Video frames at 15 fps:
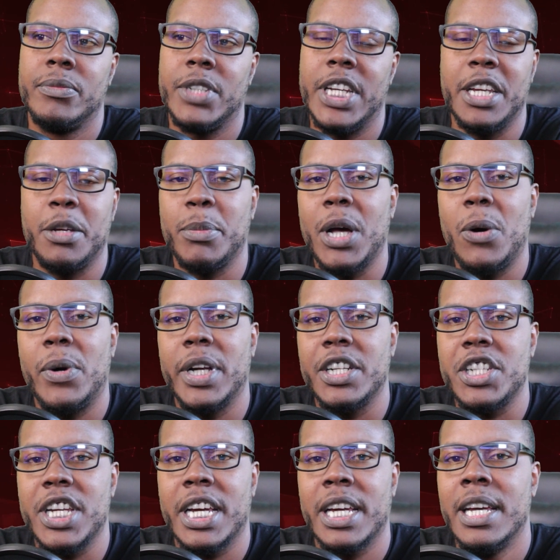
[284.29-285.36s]
yeah, you might want
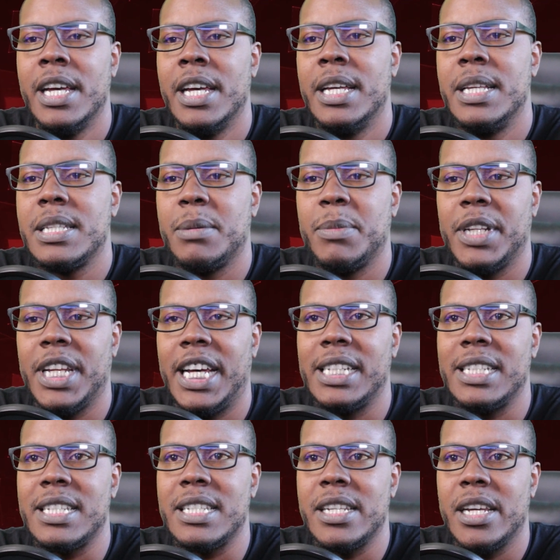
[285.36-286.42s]
to check some of
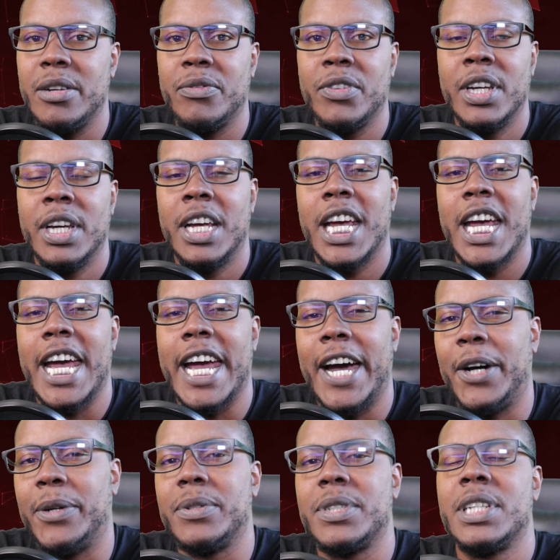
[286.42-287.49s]
that stuff
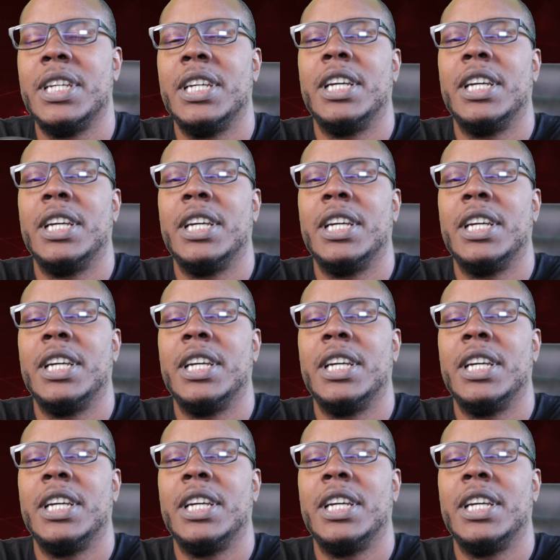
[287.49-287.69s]
out.